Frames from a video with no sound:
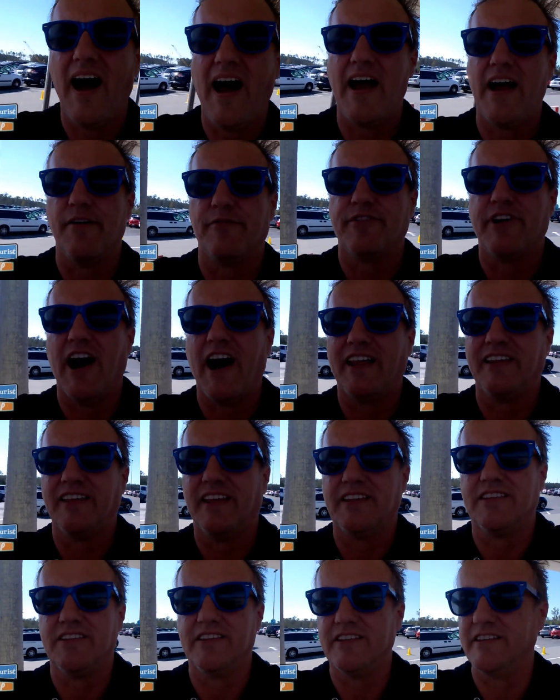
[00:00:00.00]
I have
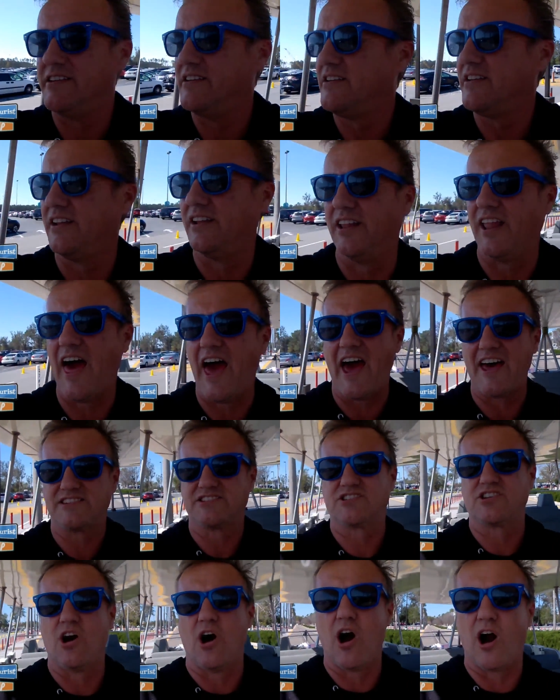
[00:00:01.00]
gotten in the
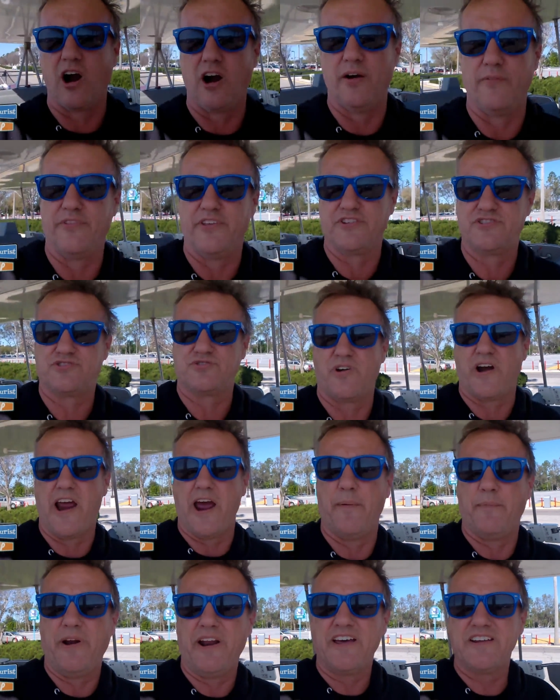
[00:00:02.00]
last car of this
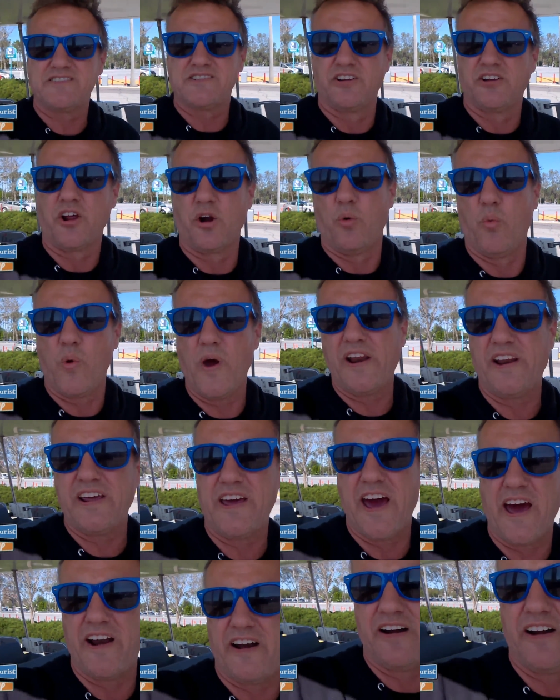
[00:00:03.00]
tram, and it's a little
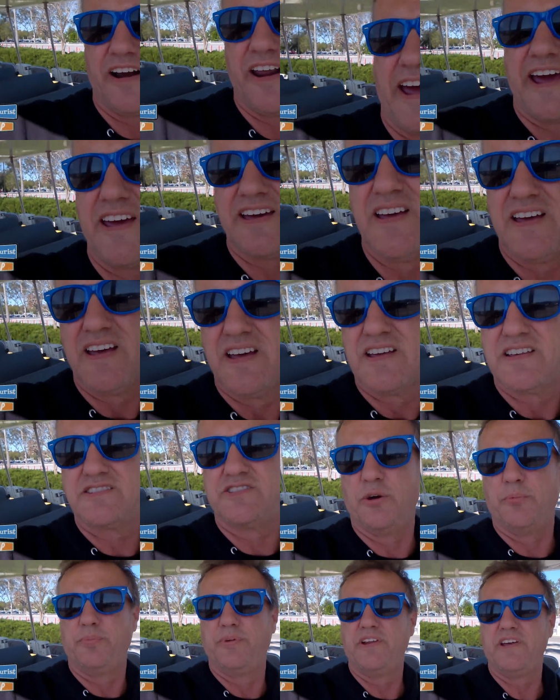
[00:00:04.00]
windy out here today,
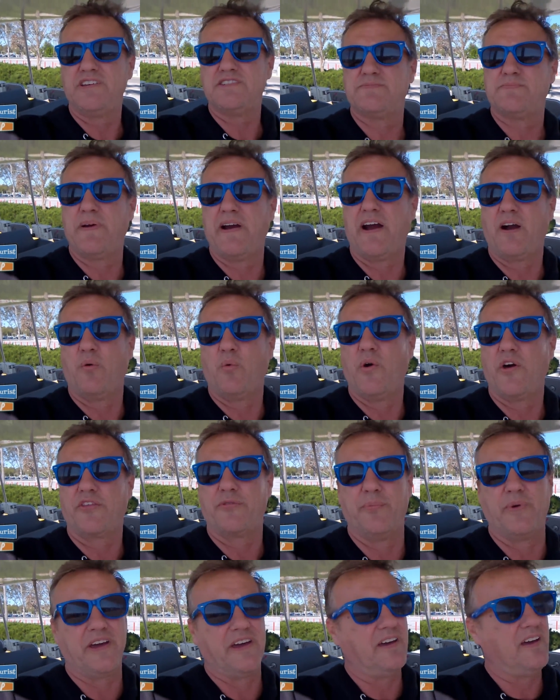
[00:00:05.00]
so please bear
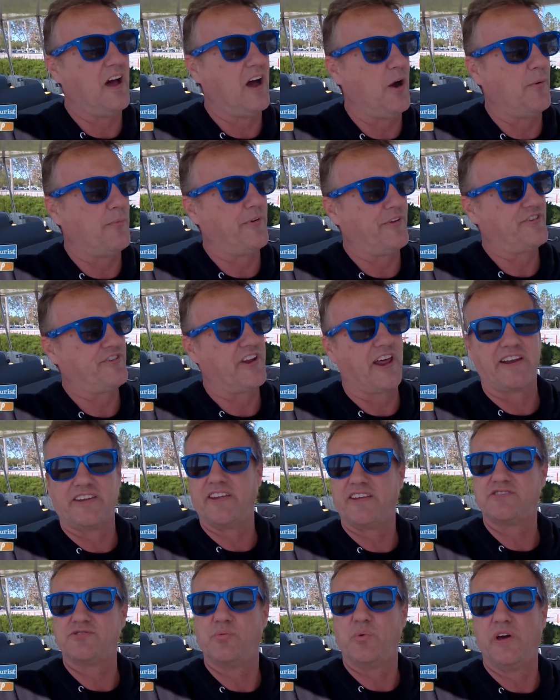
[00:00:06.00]
with me. I hope it's
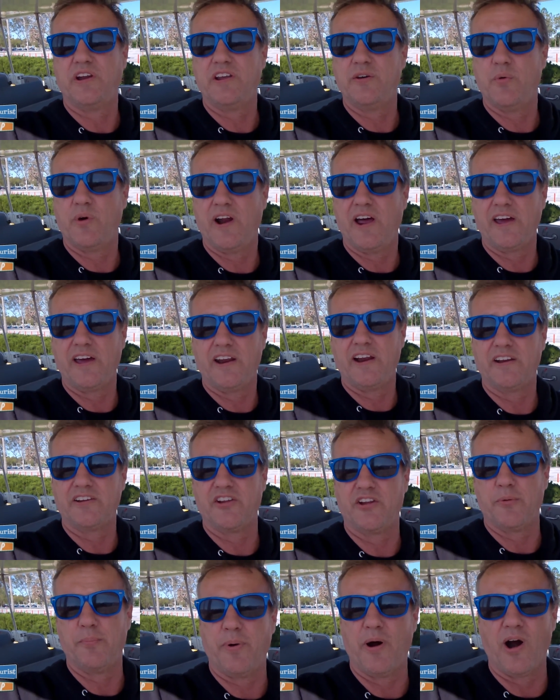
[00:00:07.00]
not this windy when I get
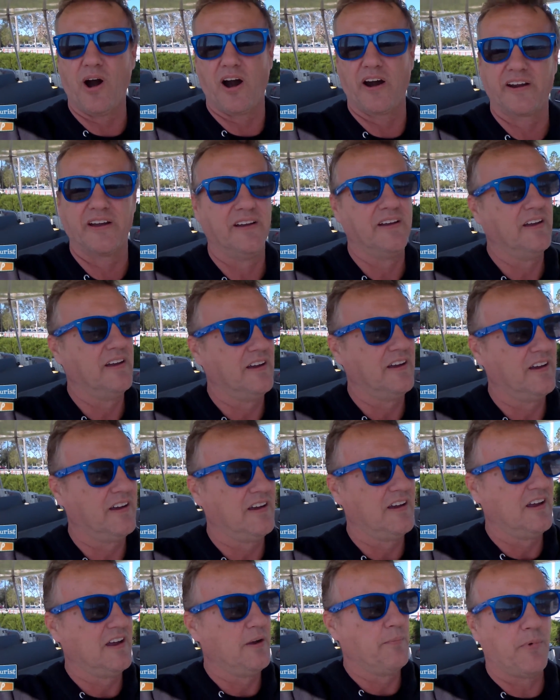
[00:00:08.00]
into the park.
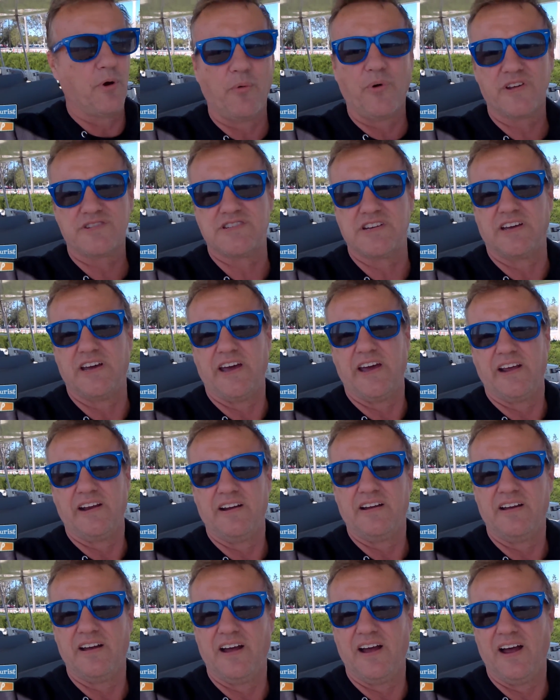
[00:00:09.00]
But once
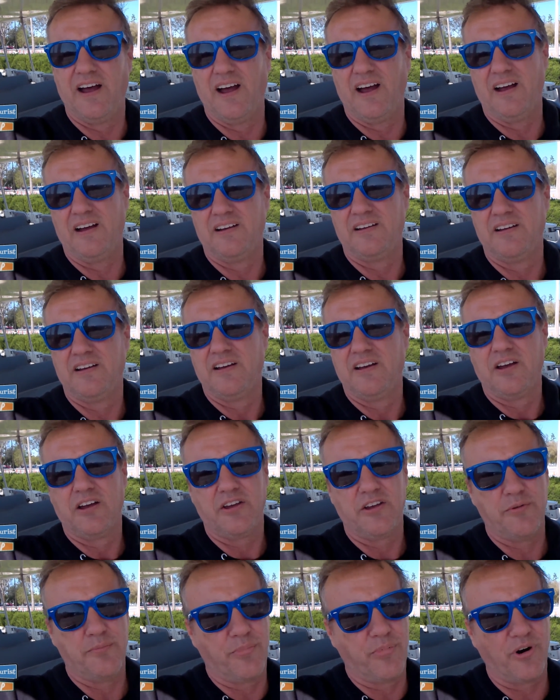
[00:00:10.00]
again,
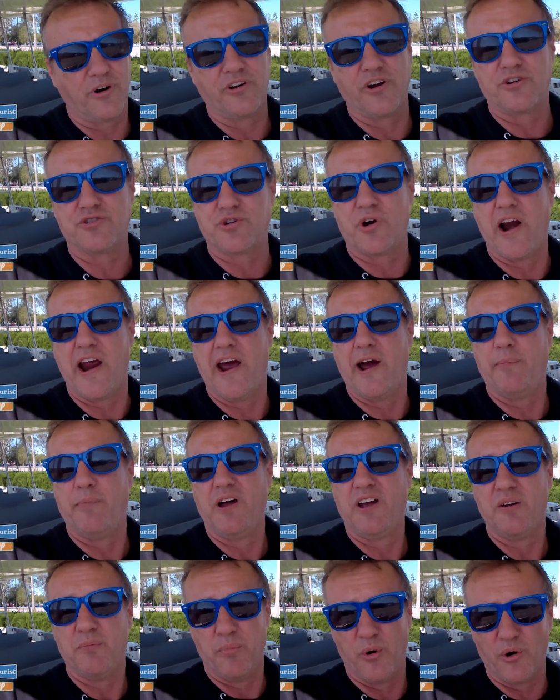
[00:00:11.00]
uh, boarding a
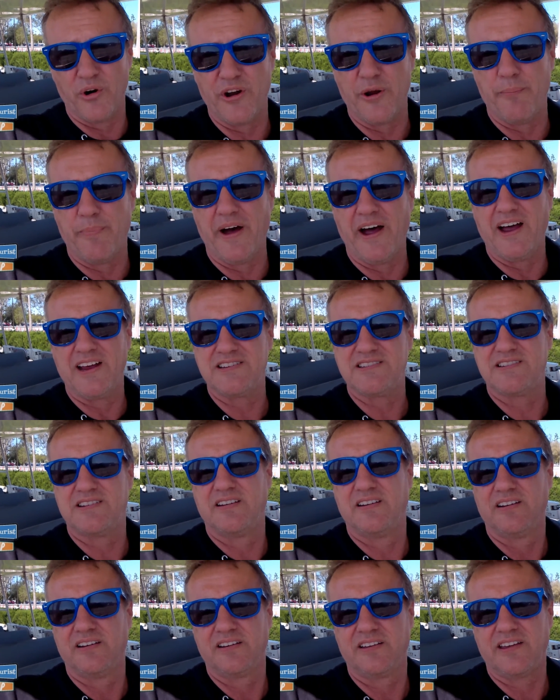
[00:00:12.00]
tram, boarding a
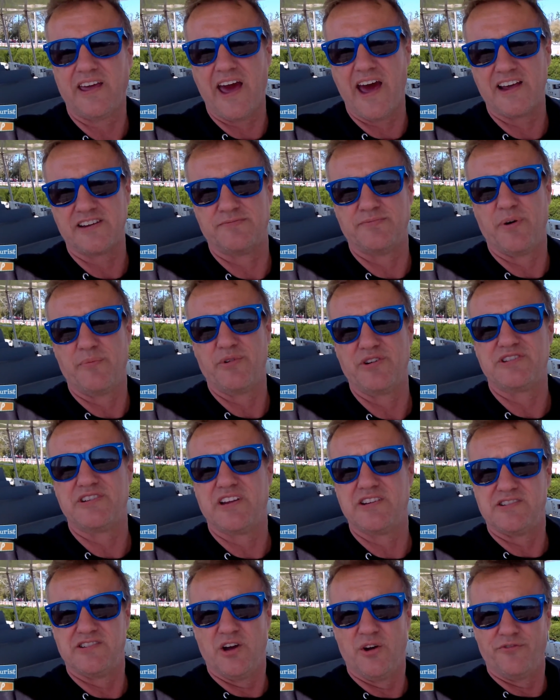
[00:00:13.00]
bus, cast member
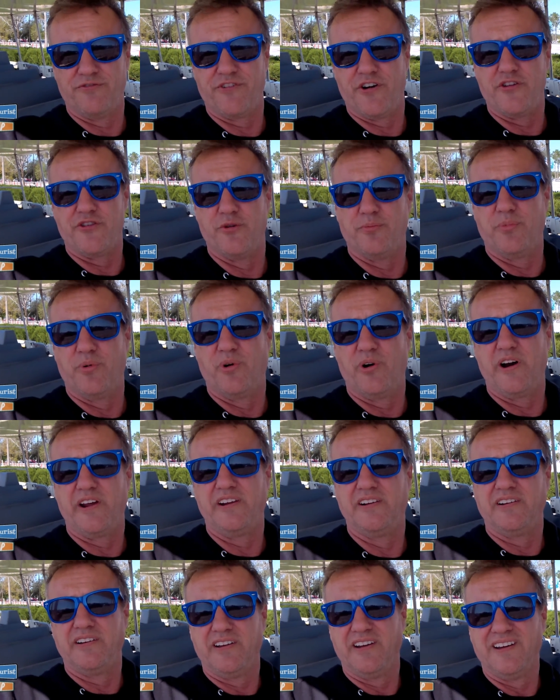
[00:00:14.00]
says no further
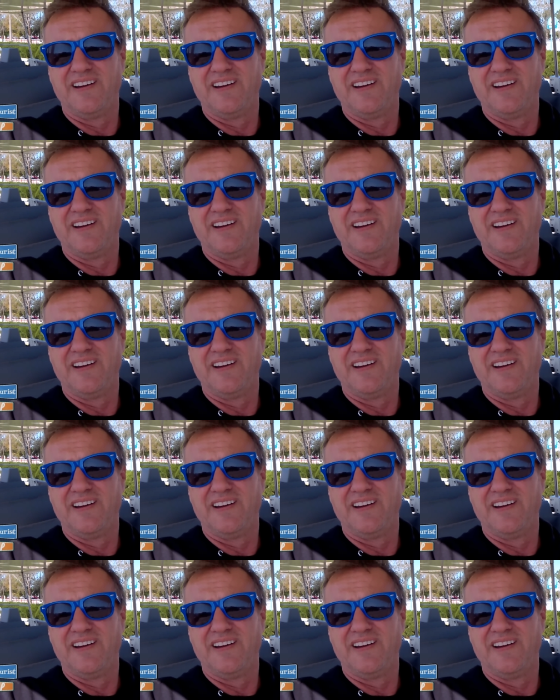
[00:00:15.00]
boarding.